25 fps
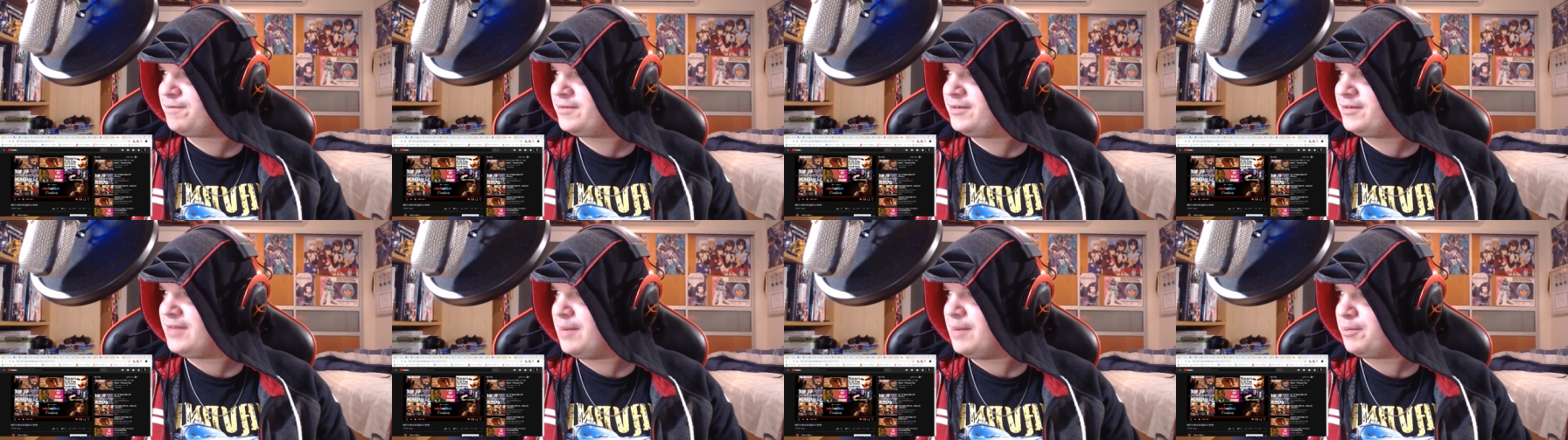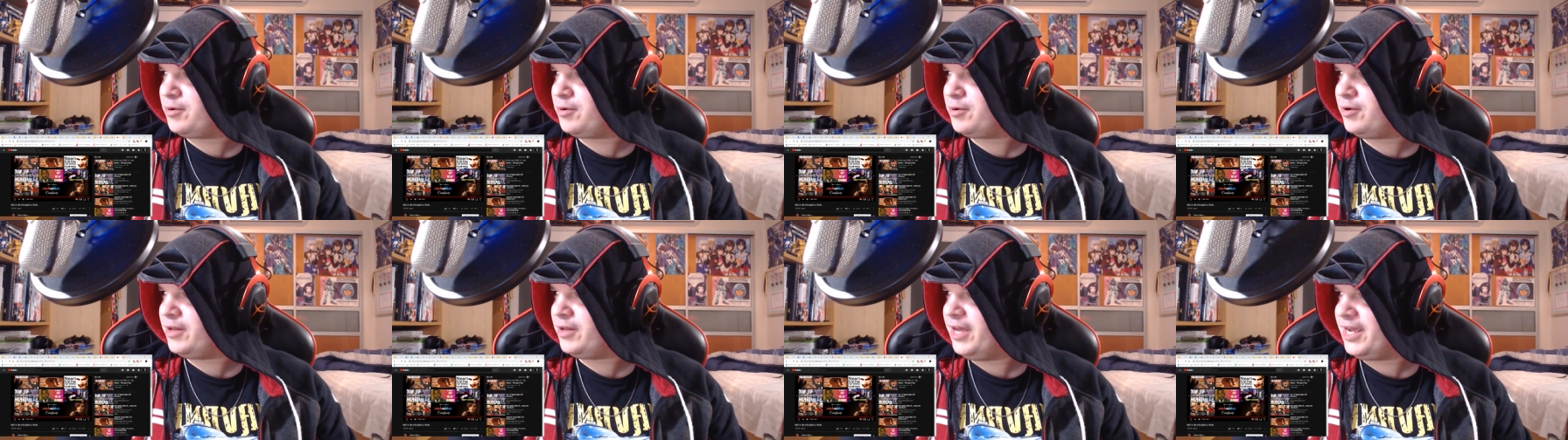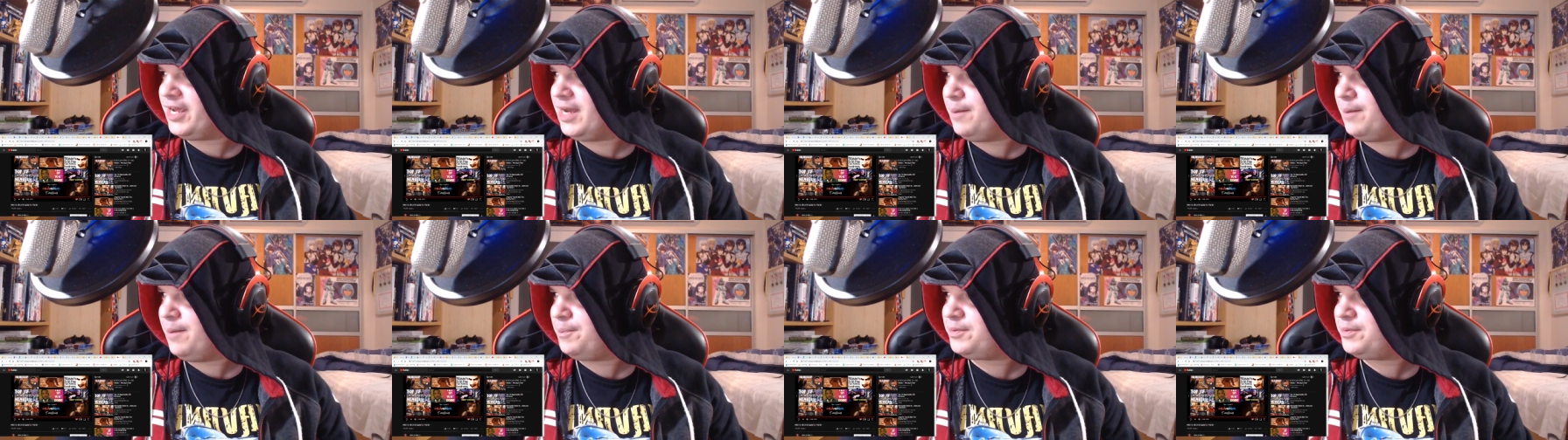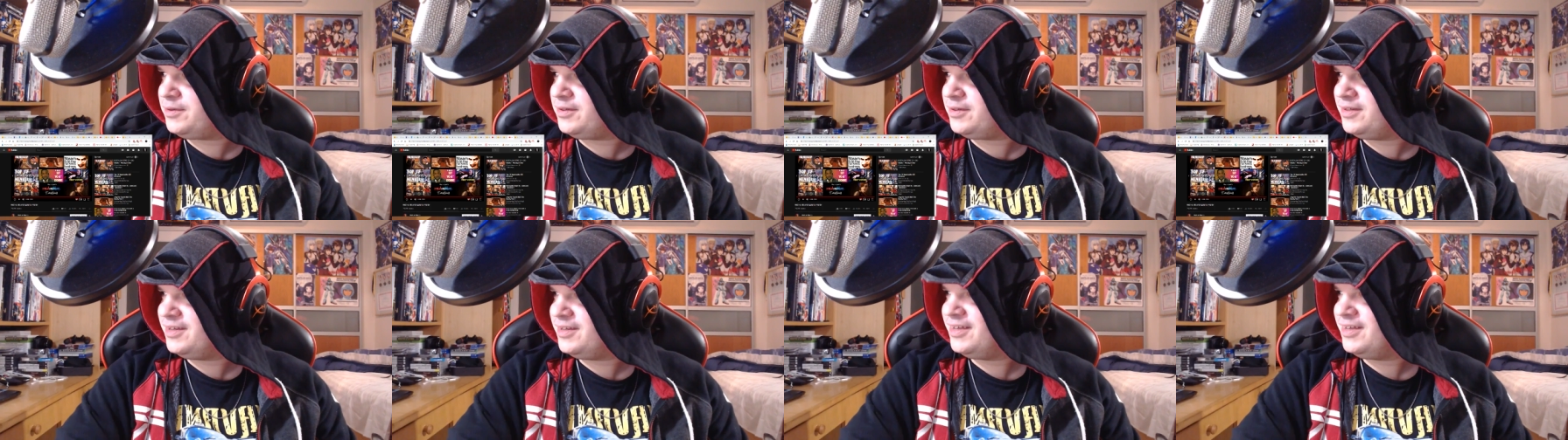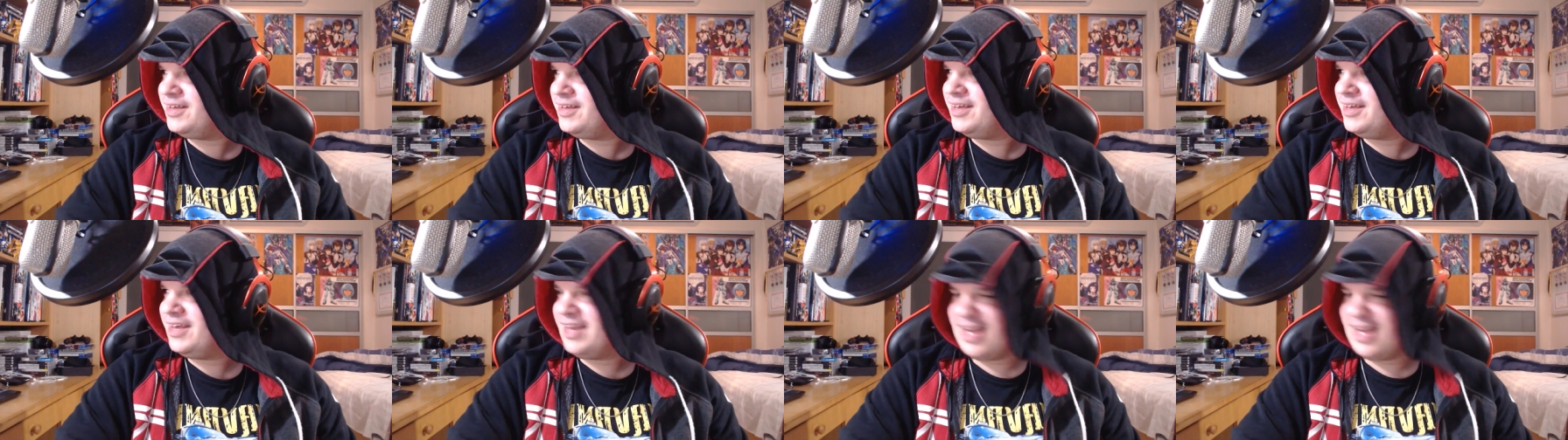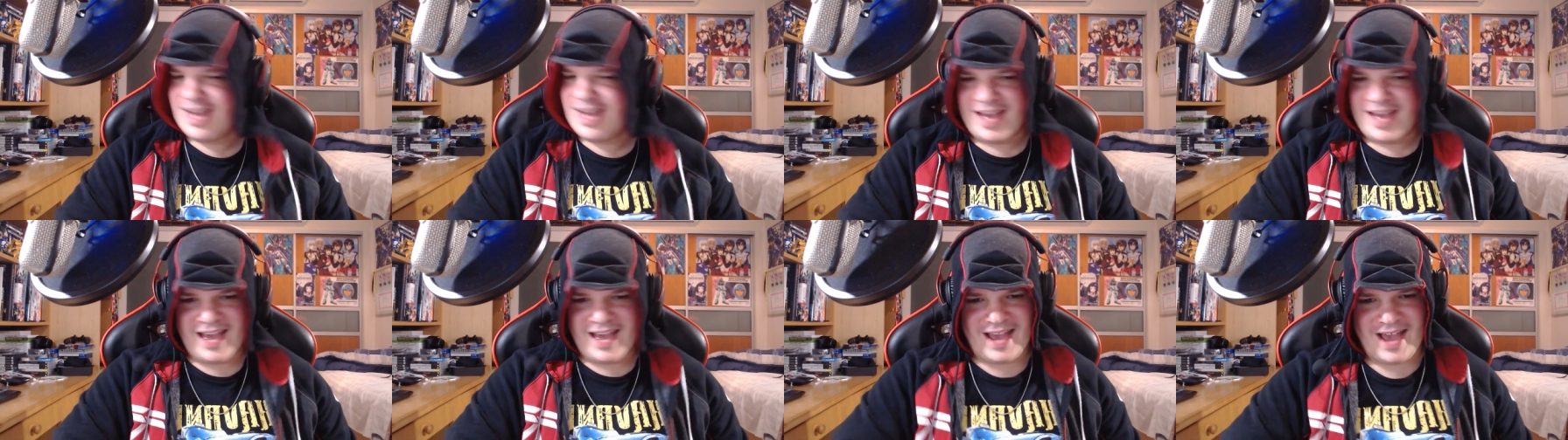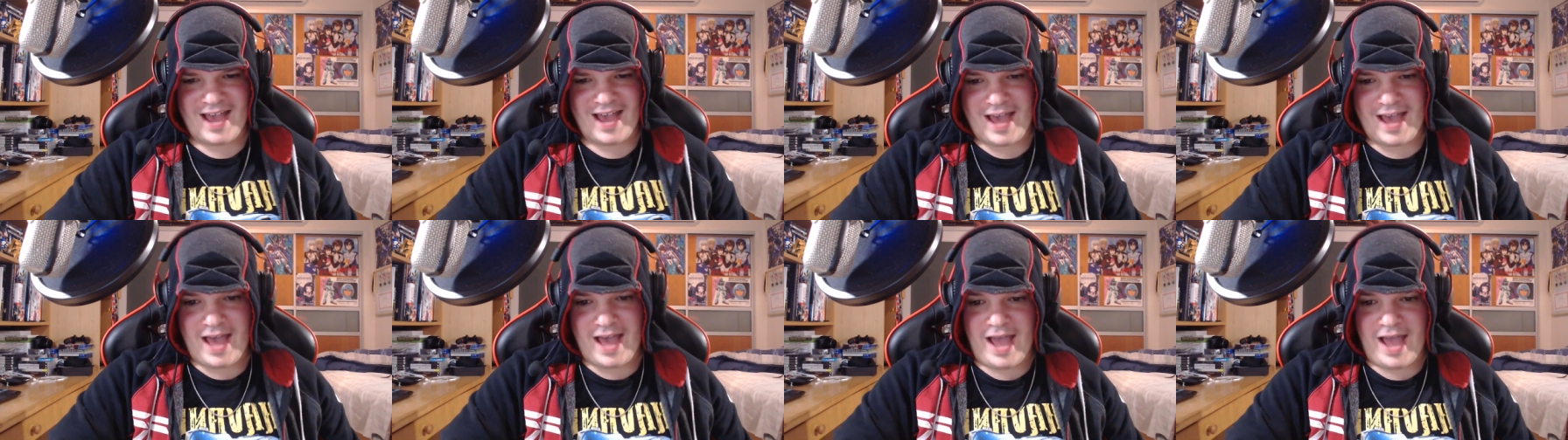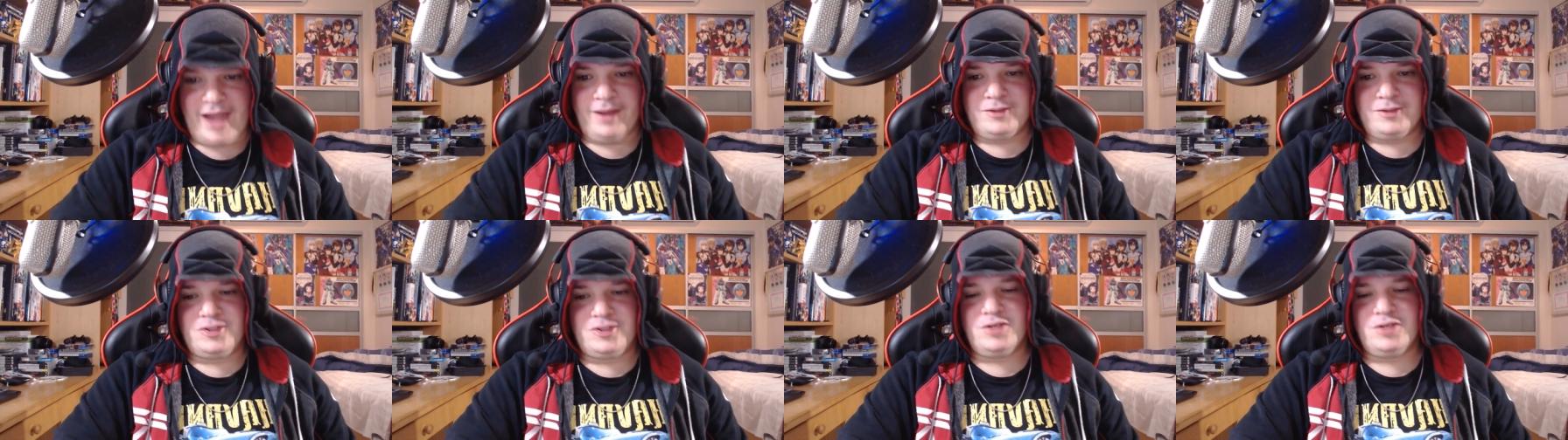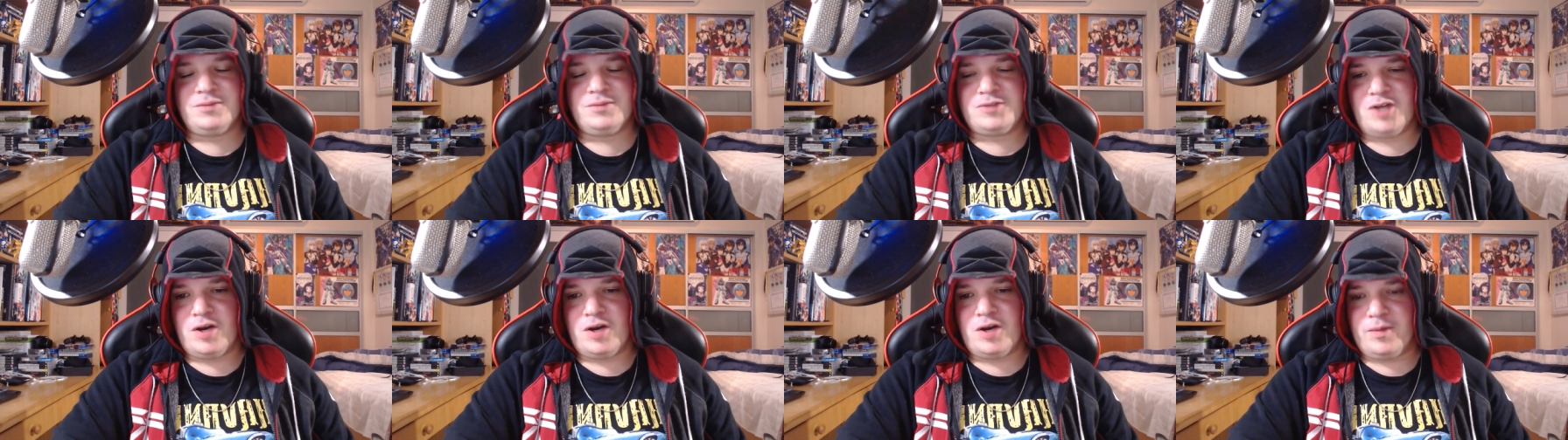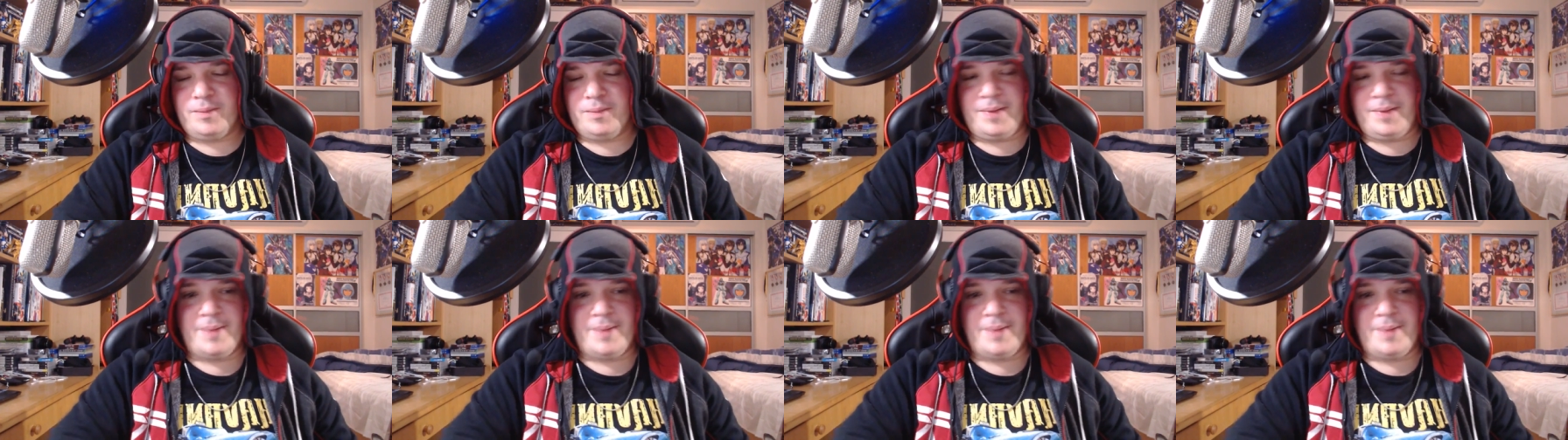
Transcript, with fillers: temporal hiccups. I assume so.